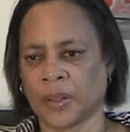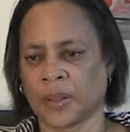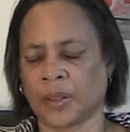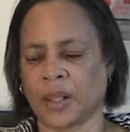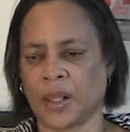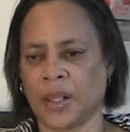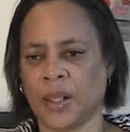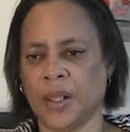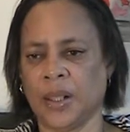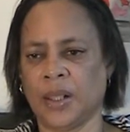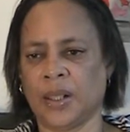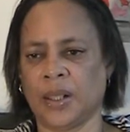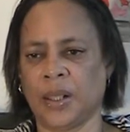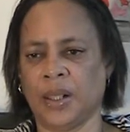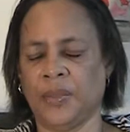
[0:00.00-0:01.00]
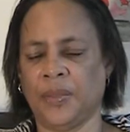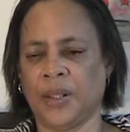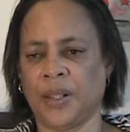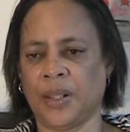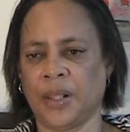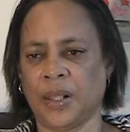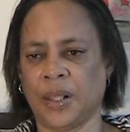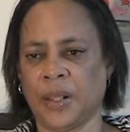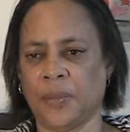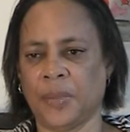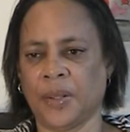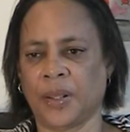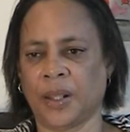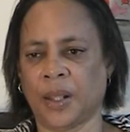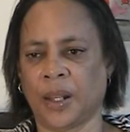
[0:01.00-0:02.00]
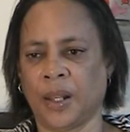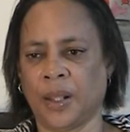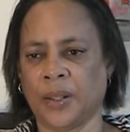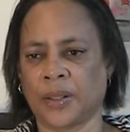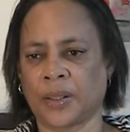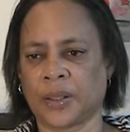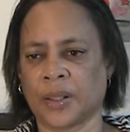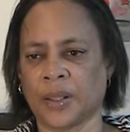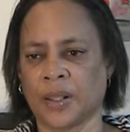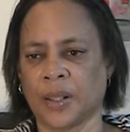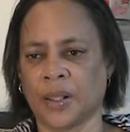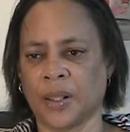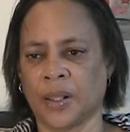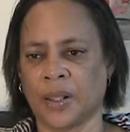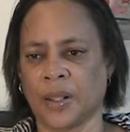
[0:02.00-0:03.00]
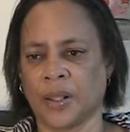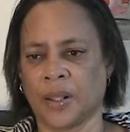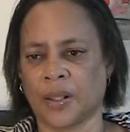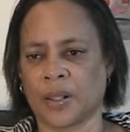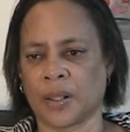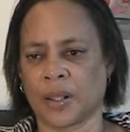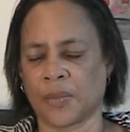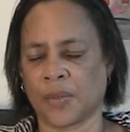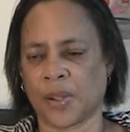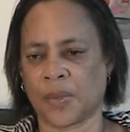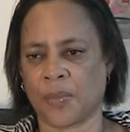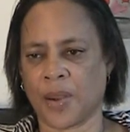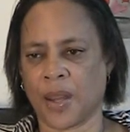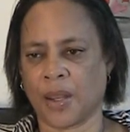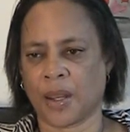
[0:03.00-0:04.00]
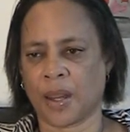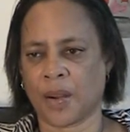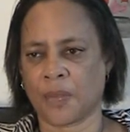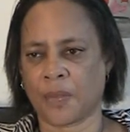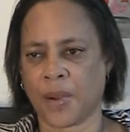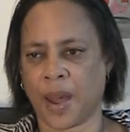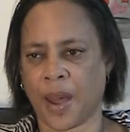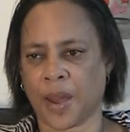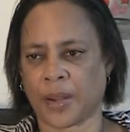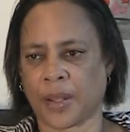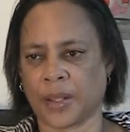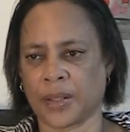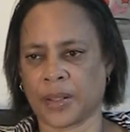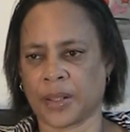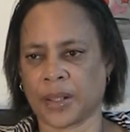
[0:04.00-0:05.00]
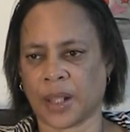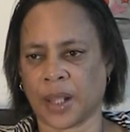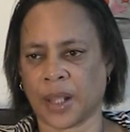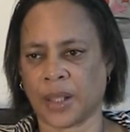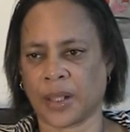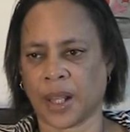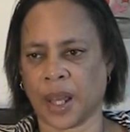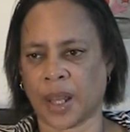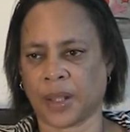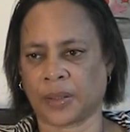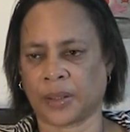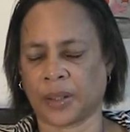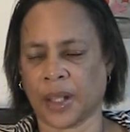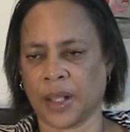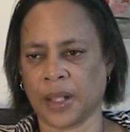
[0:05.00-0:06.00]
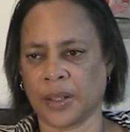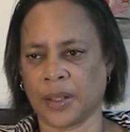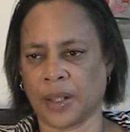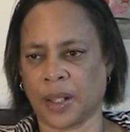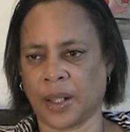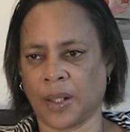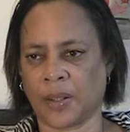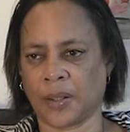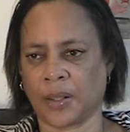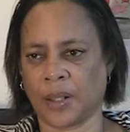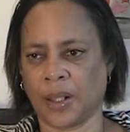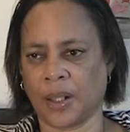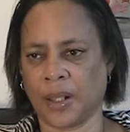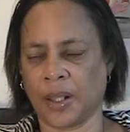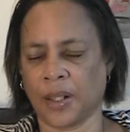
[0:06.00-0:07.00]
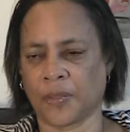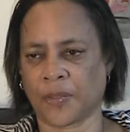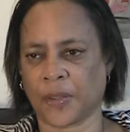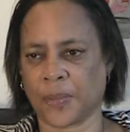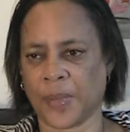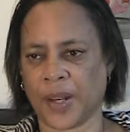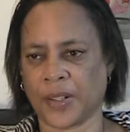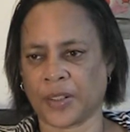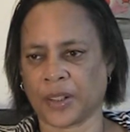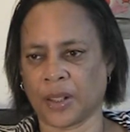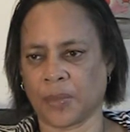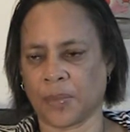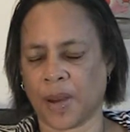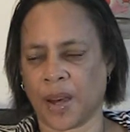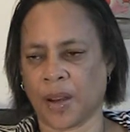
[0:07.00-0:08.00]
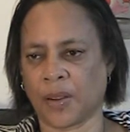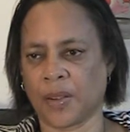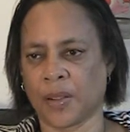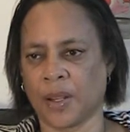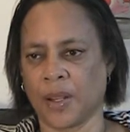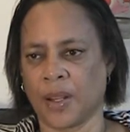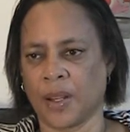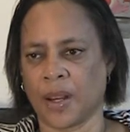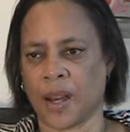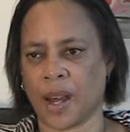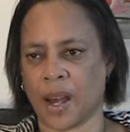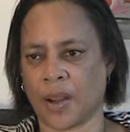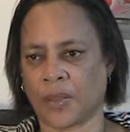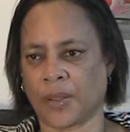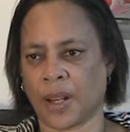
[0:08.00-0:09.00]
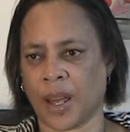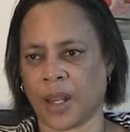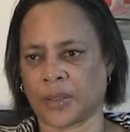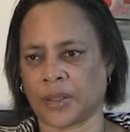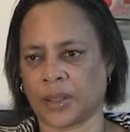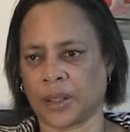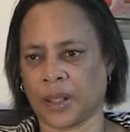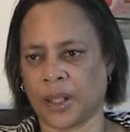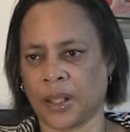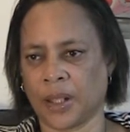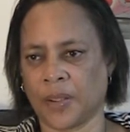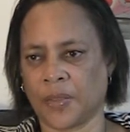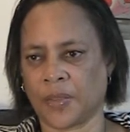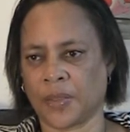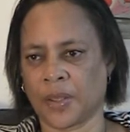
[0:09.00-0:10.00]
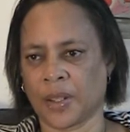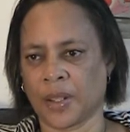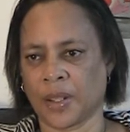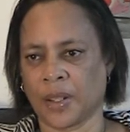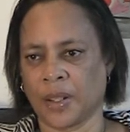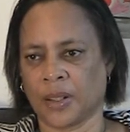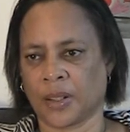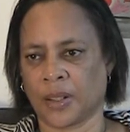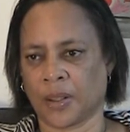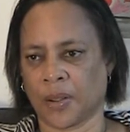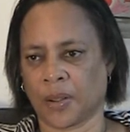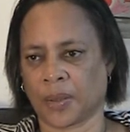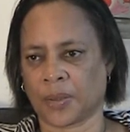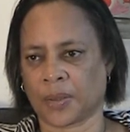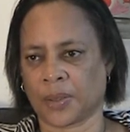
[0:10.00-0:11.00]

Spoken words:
They need a DVD because someone may come back and say that they didn't get any information about how not to give your